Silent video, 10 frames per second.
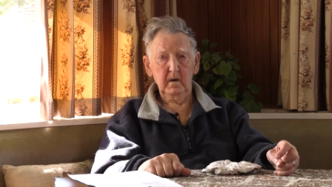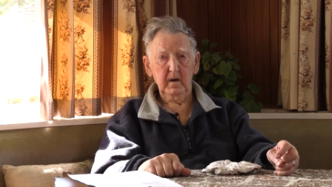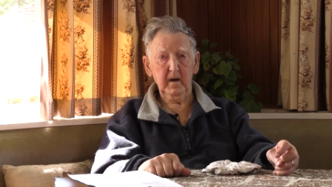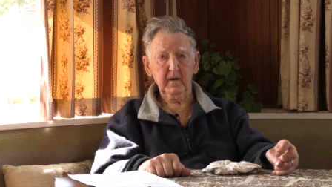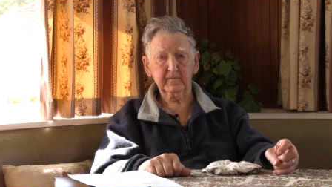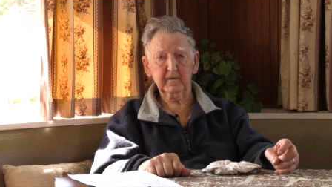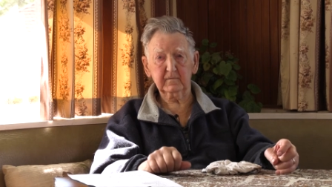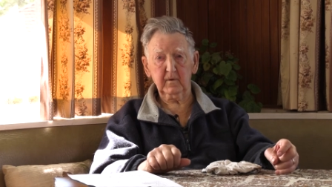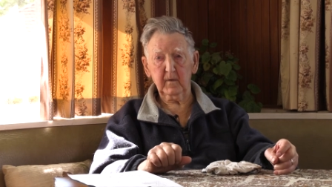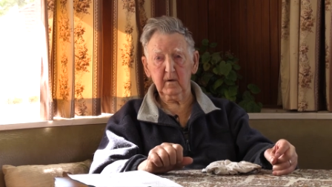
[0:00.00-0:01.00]
And I said
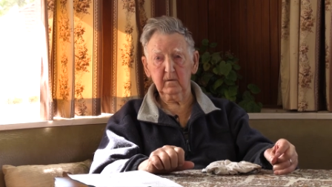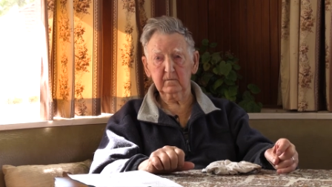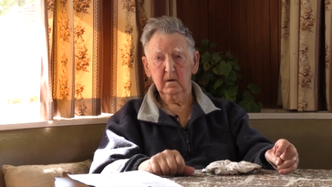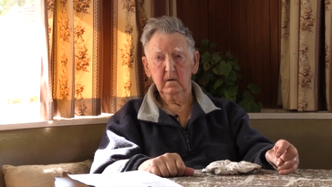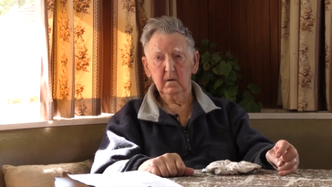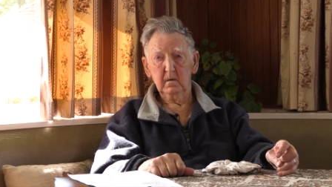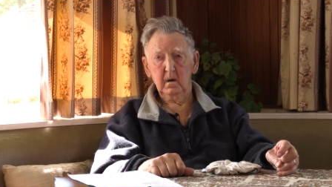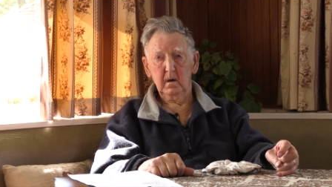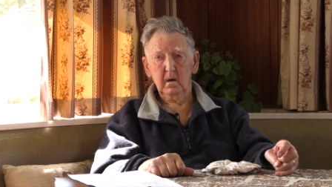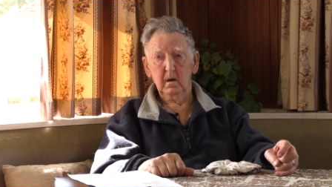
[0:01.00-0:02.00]
to Meryl,
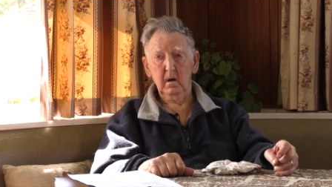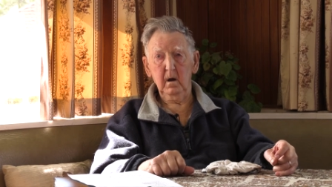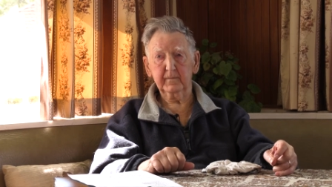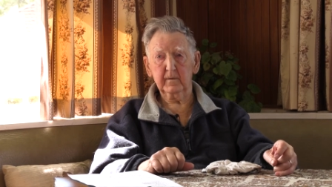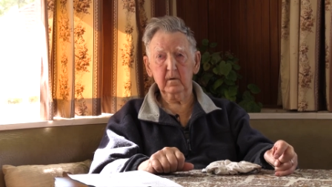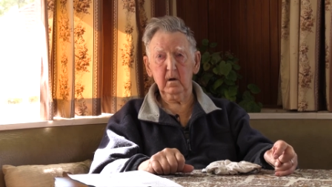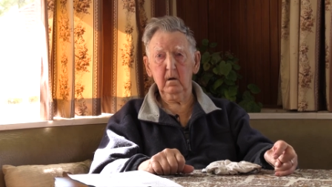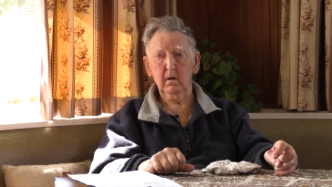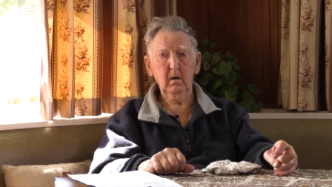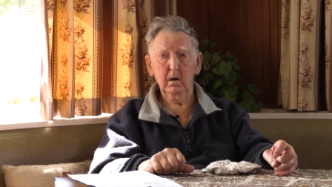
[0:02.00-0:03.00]
I said,
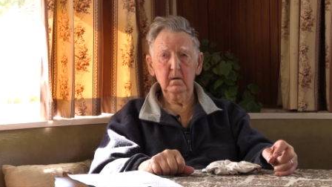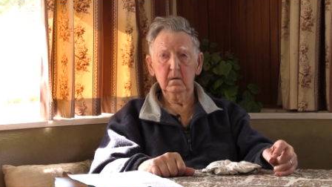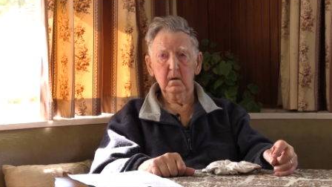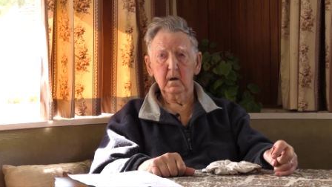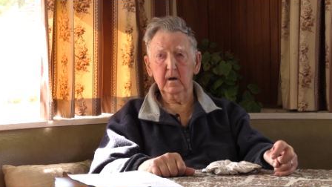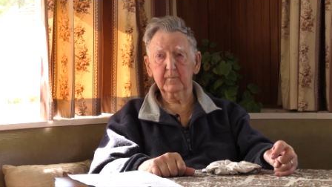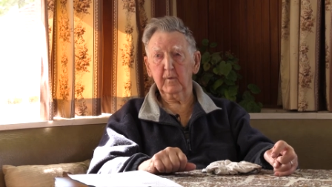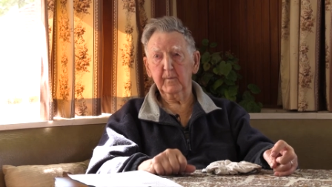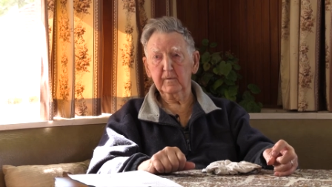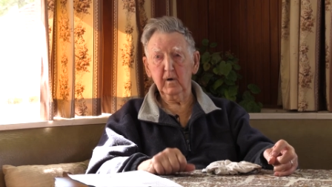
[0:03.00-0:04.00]
oh, that
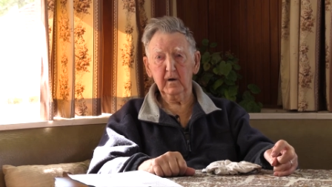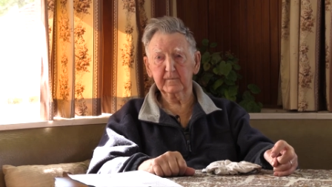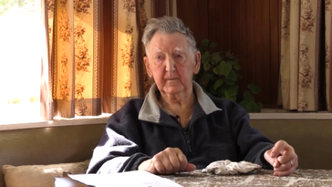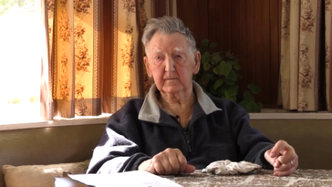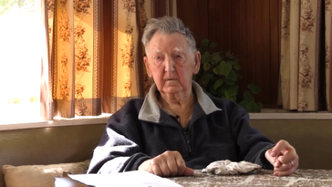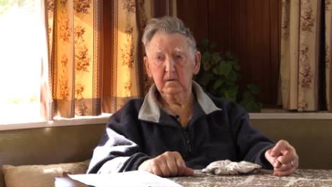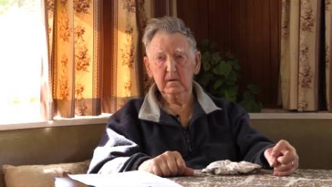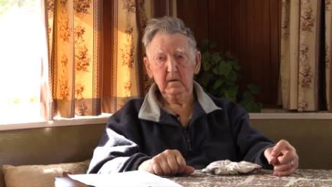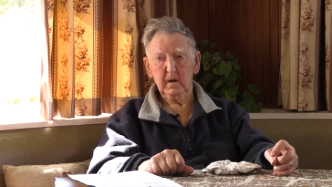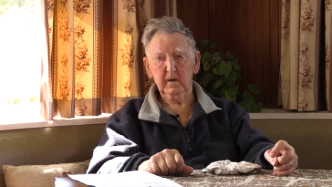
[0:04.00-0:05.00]
would be nice, but
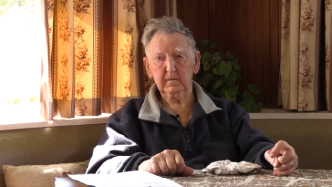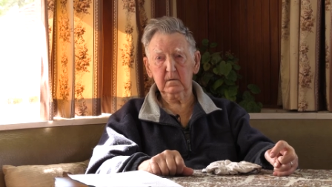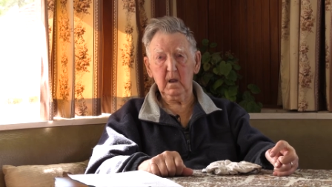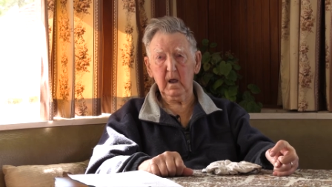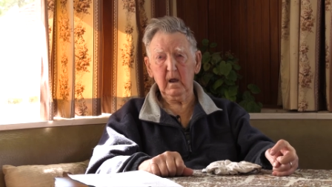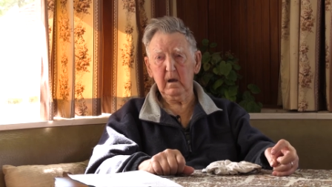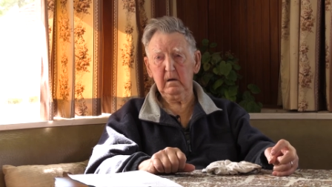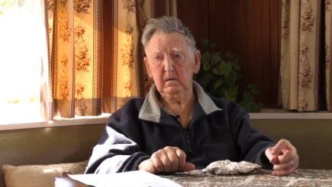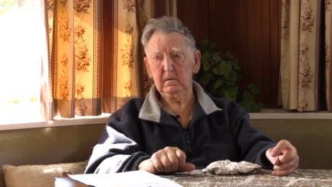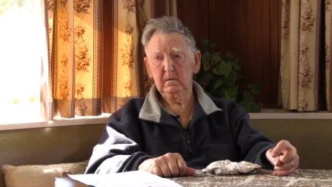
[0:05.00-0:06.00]
I said,
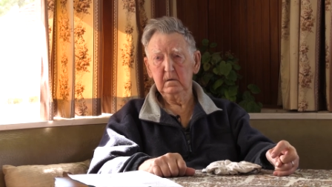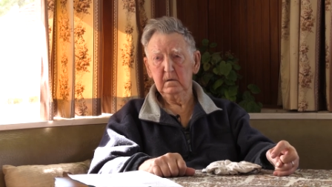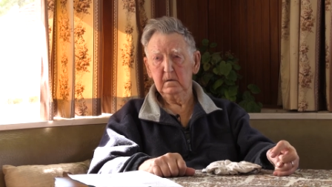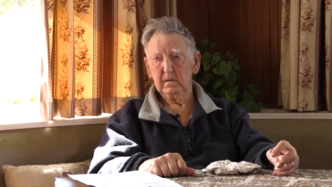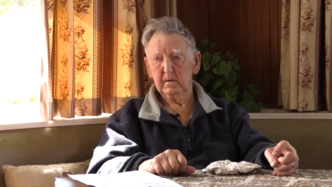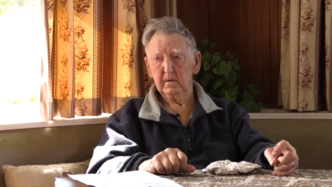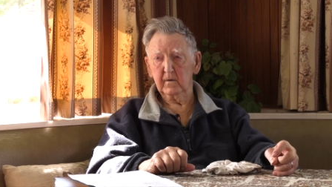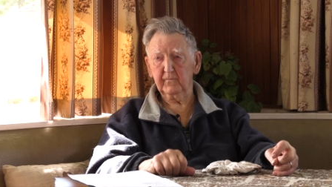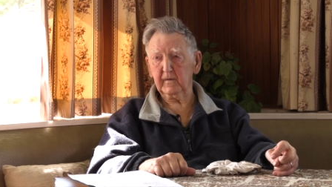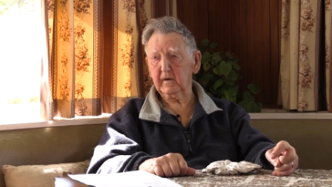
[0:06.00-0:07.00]
no,
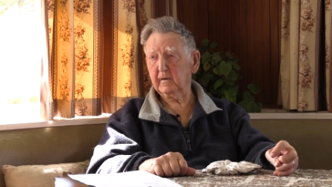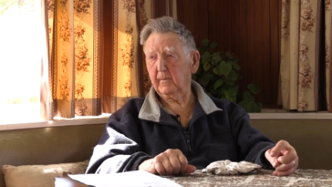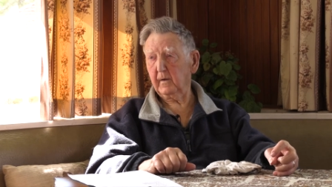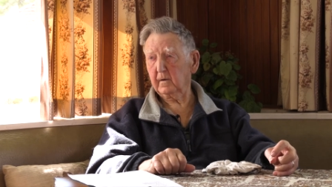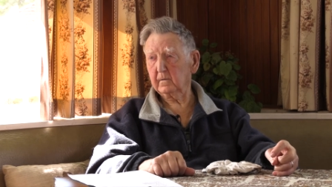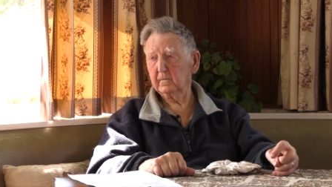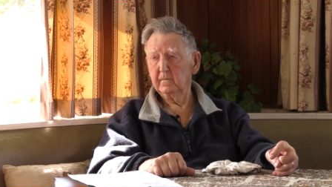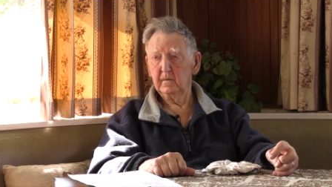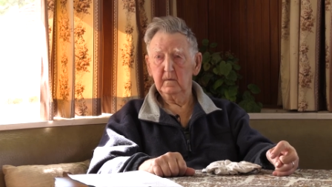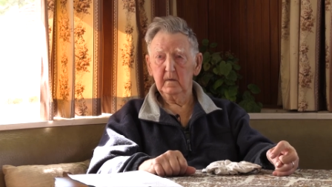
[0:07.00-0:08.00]
forget about it.
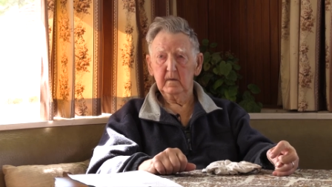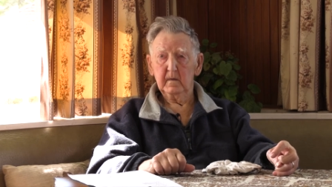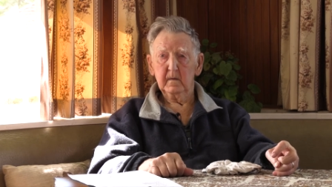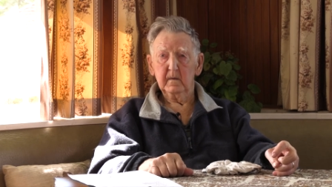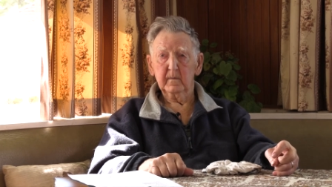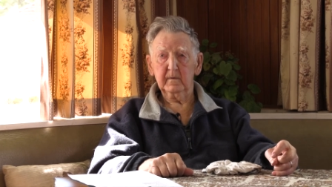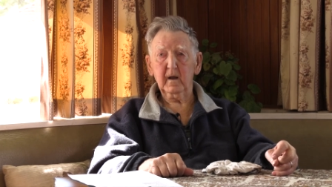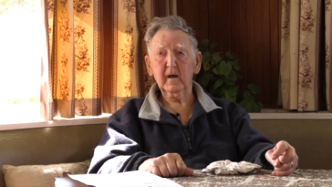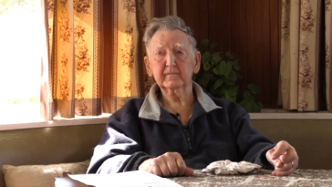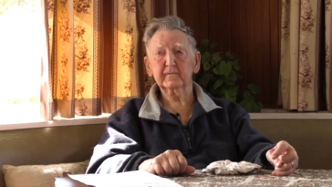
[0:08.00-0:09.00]
But
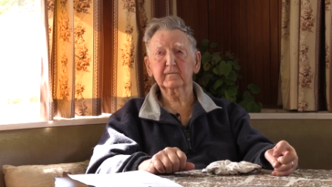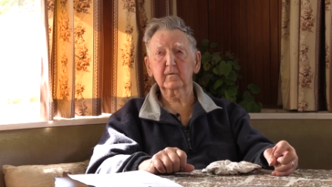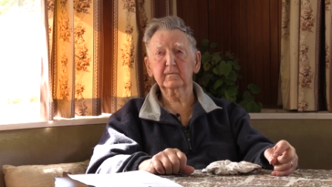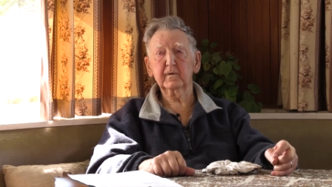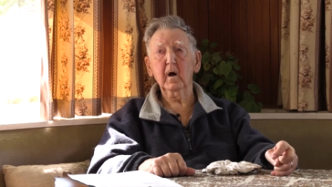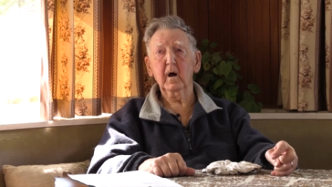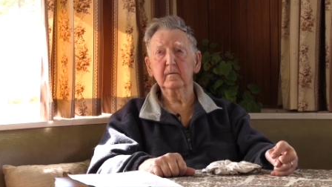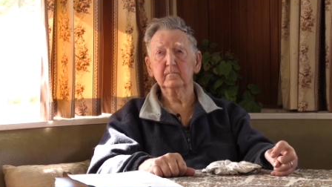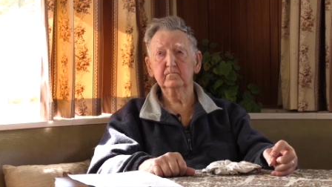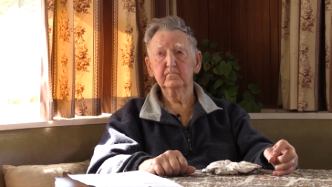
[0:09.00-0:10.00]
after some
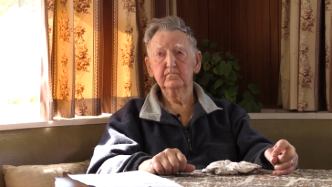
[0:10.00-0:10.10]
time,